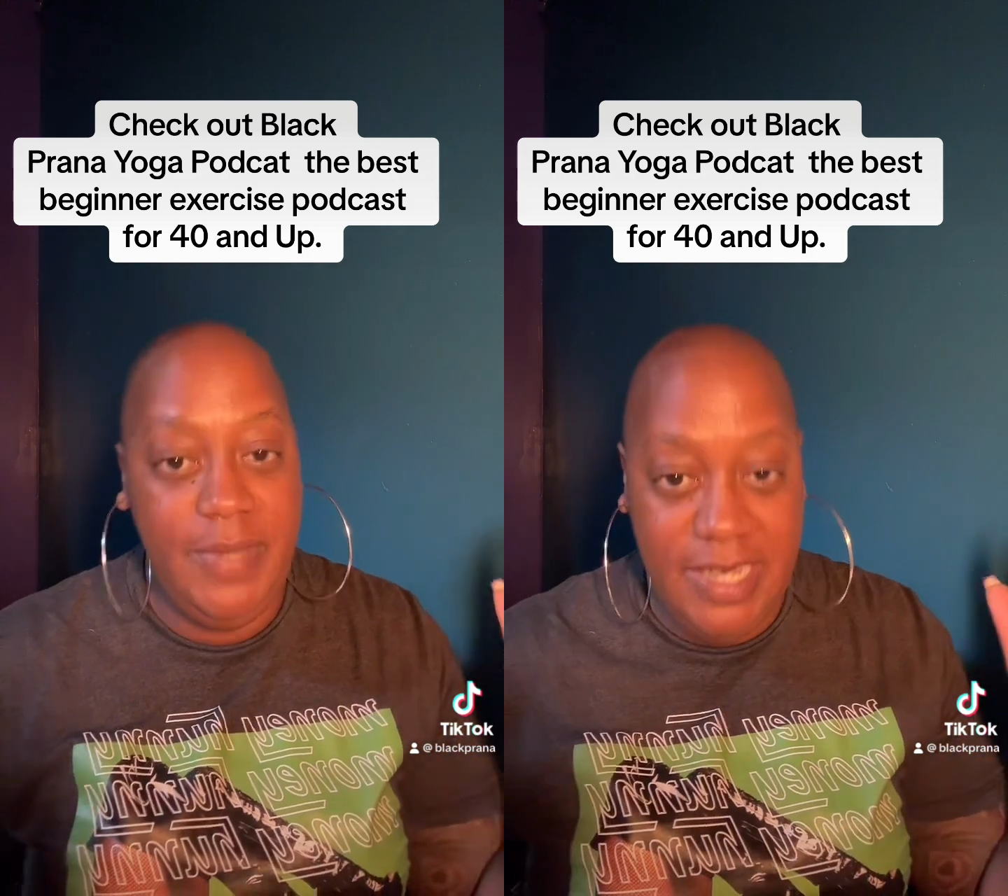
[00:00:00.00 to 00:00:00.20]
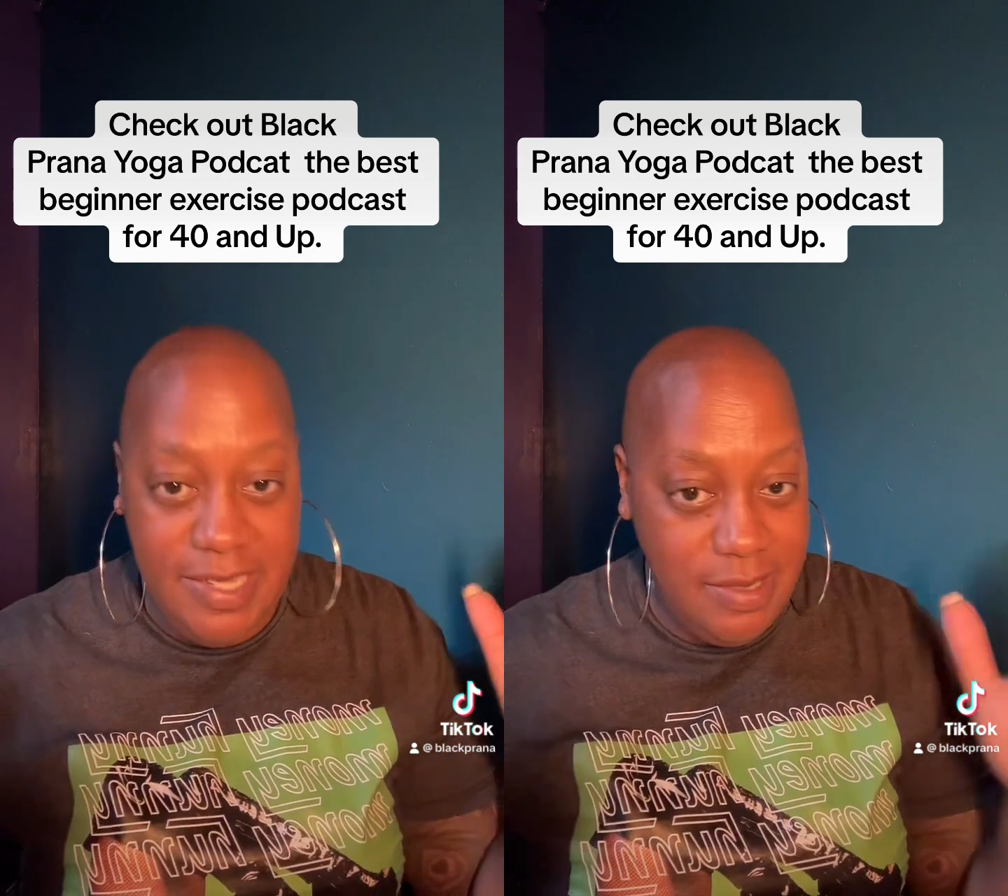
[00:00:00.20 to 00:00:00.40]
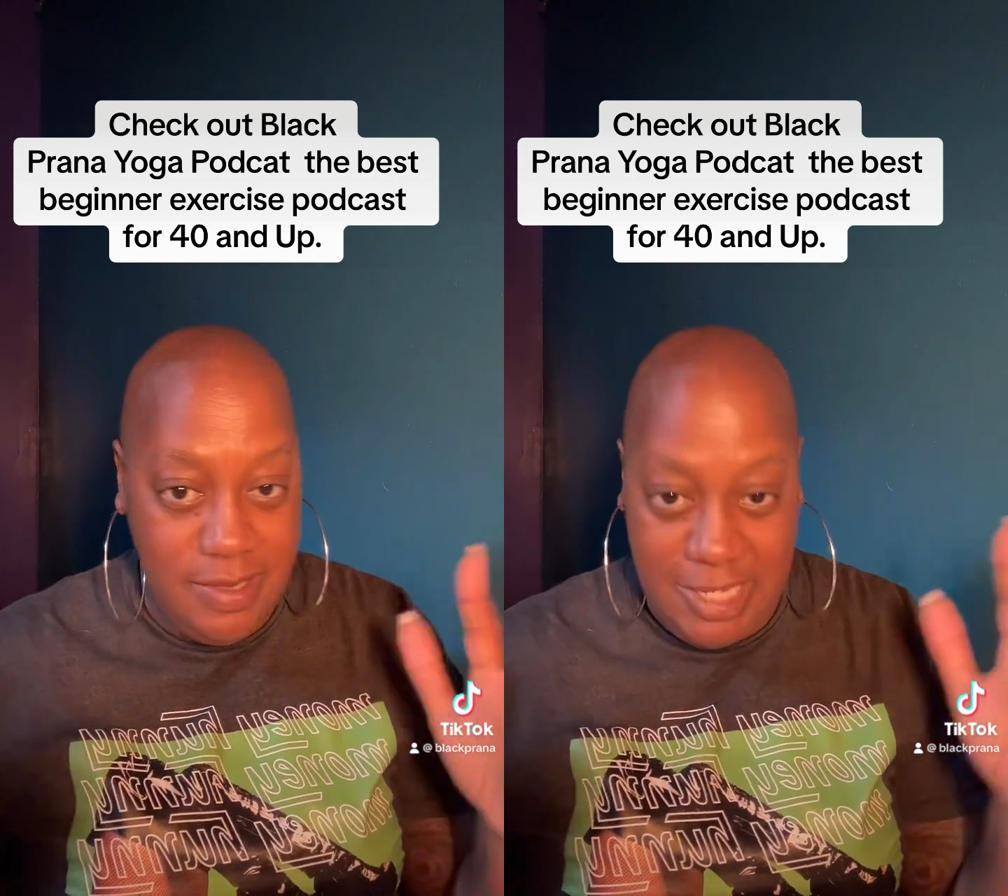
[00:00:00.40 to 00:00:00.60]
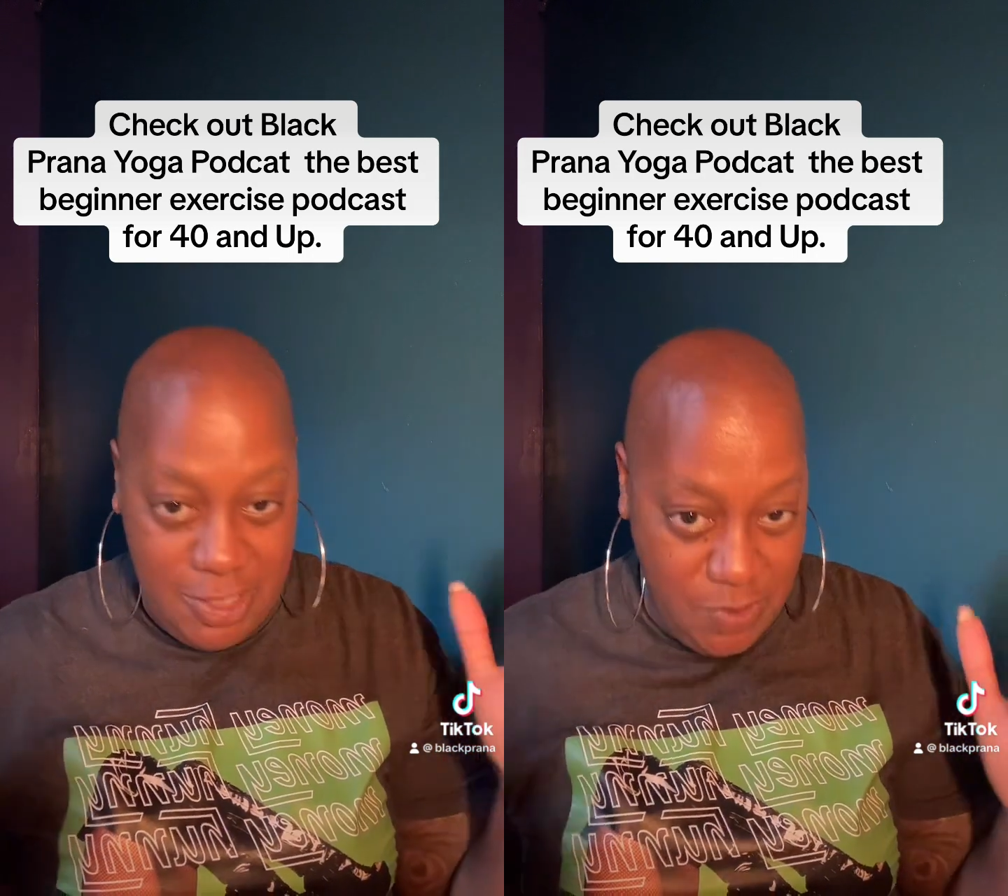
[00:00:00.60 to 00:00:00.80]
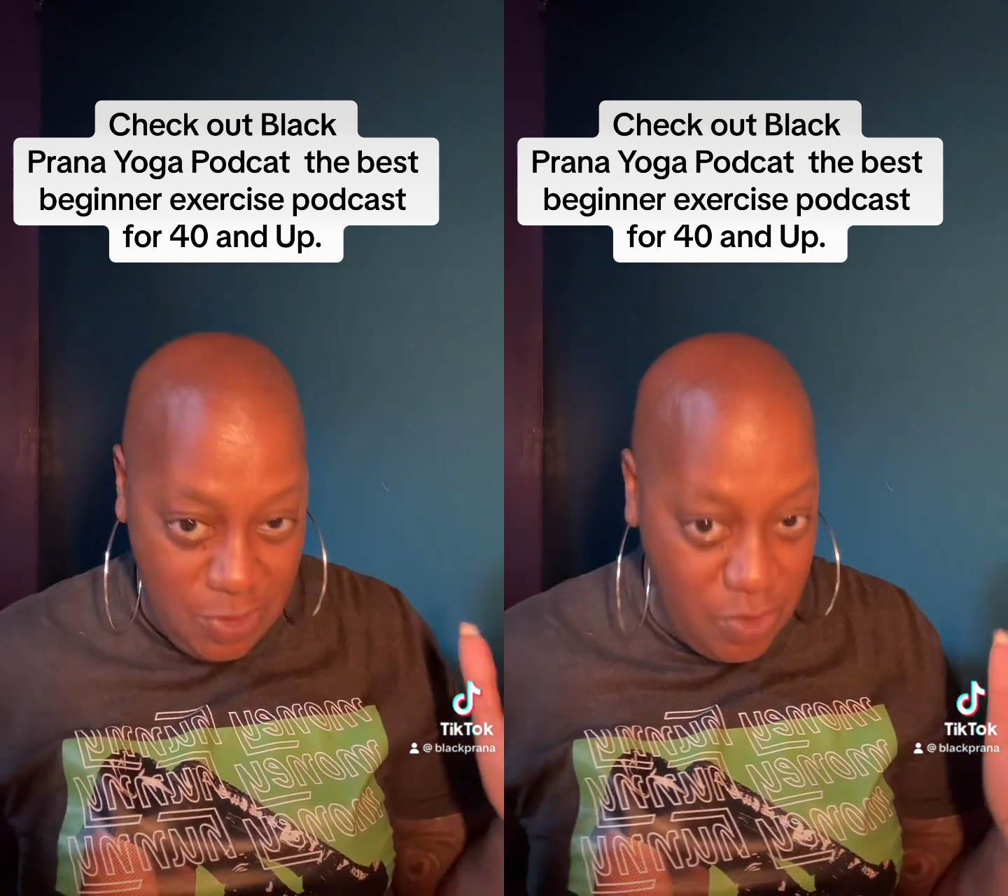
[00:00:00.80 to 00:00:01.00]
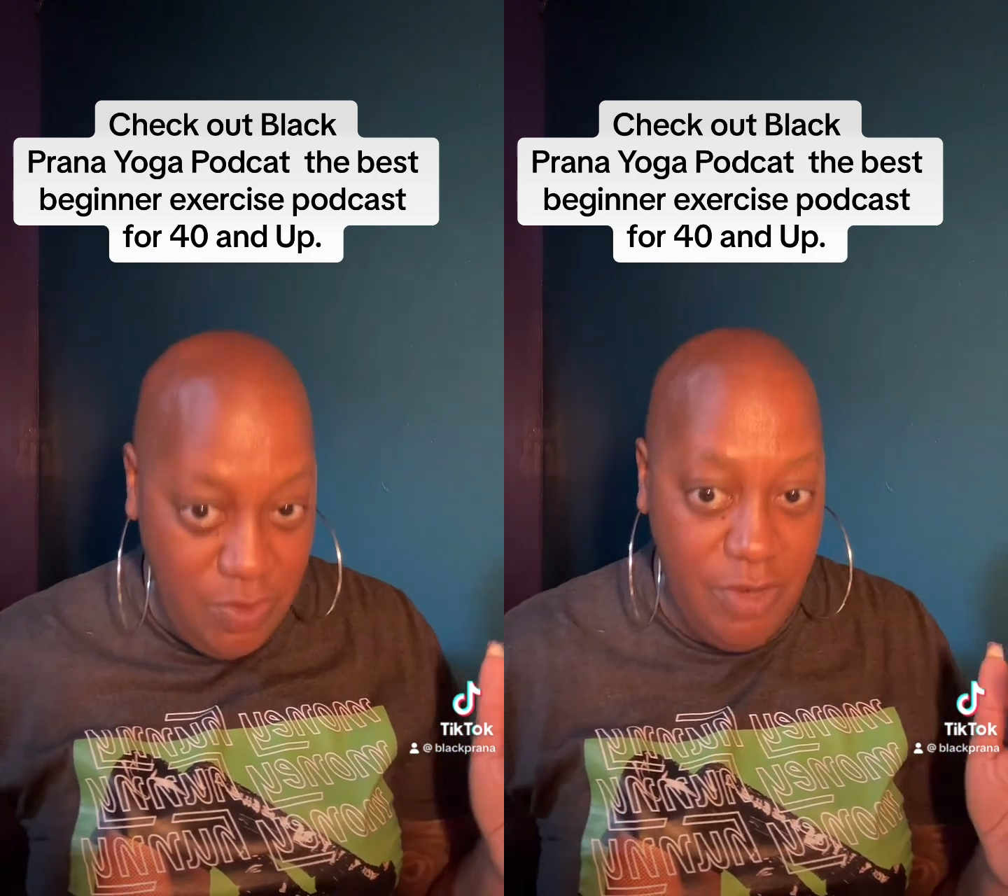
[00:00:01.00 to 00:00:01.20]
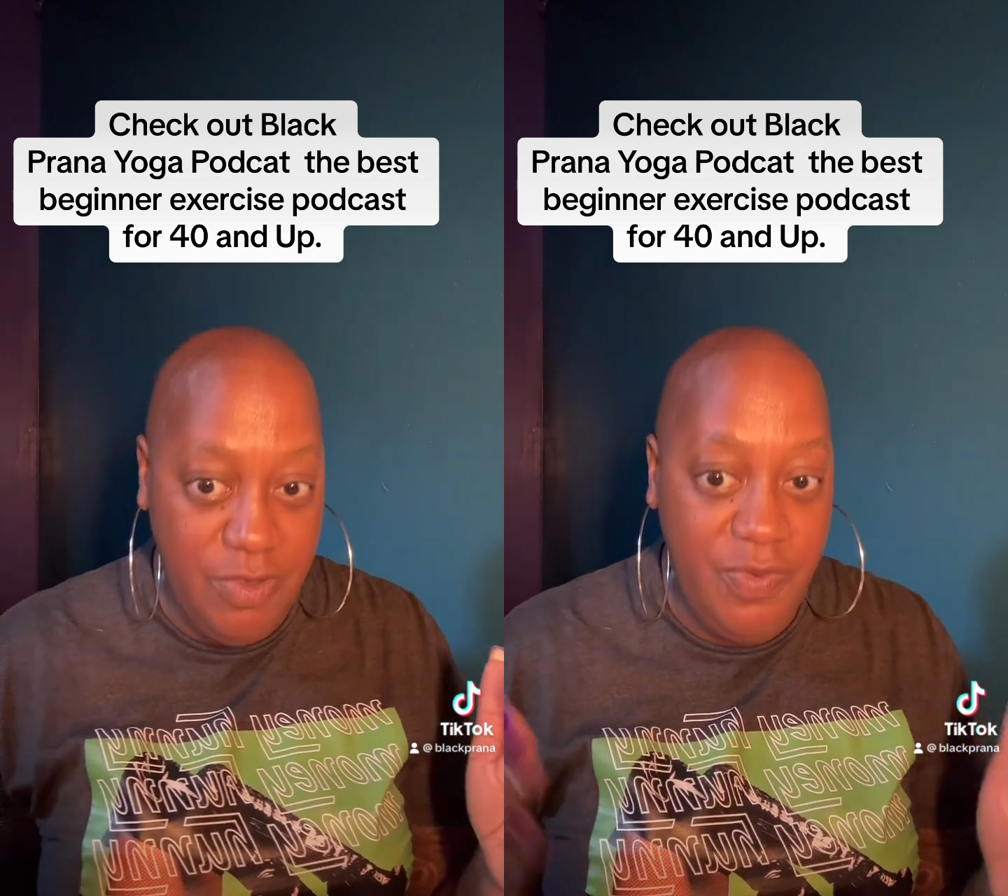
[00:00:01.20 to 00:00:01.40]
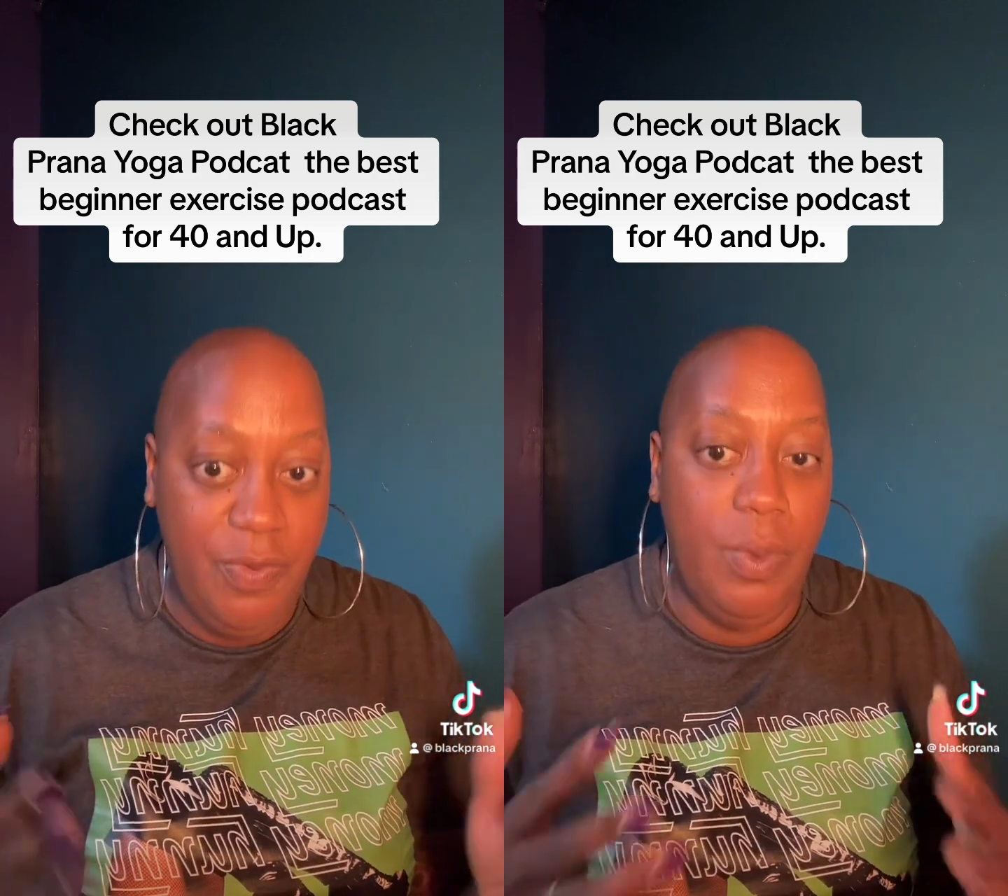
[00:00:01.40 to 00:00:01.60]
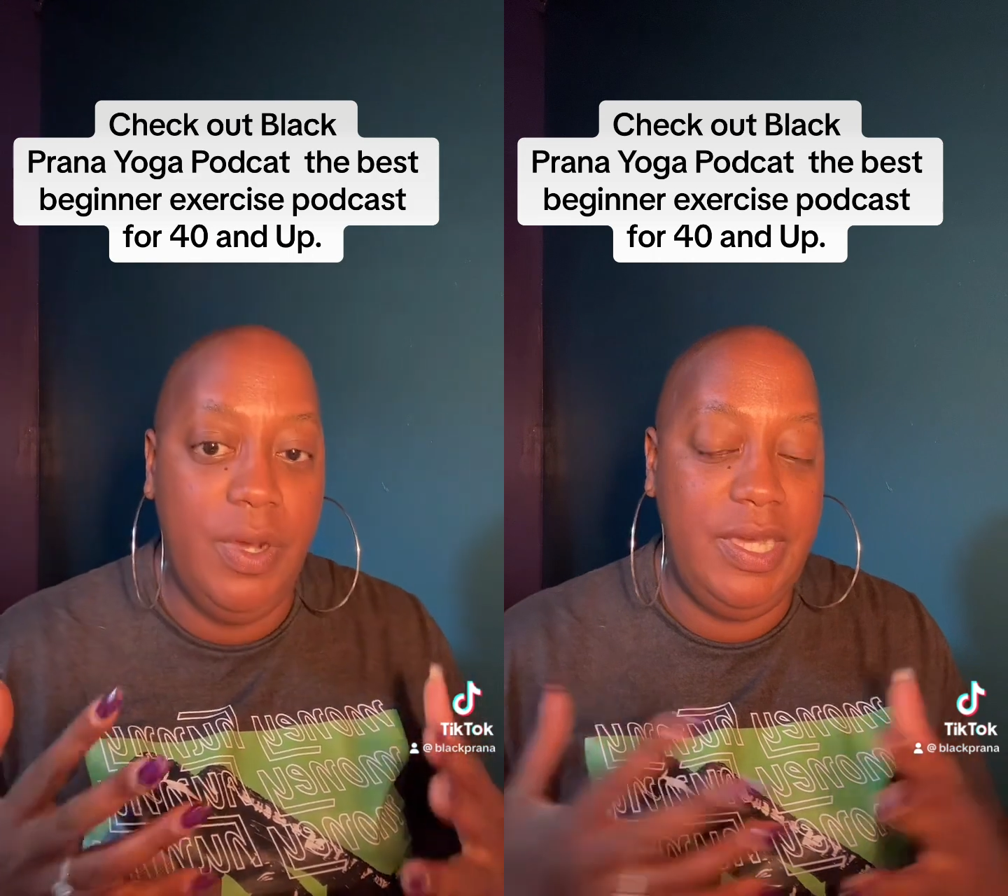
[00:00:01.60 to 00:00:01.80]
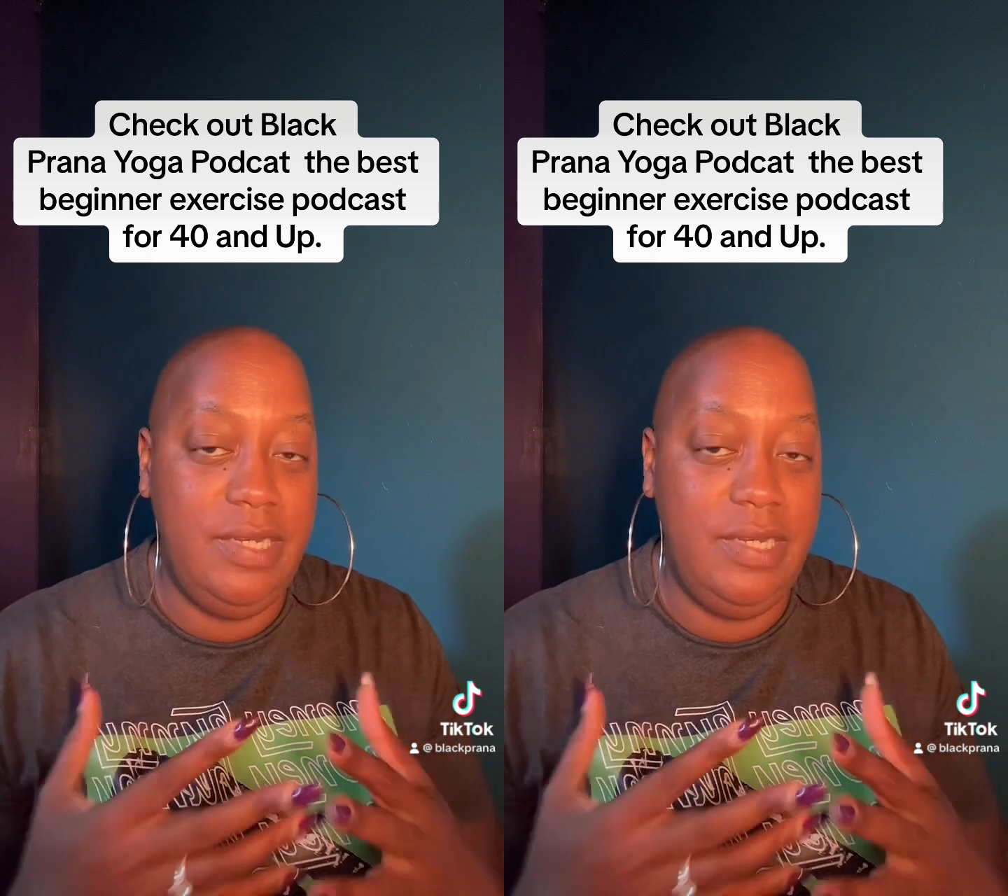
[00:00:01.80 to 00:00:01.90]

because that's what the studio is for.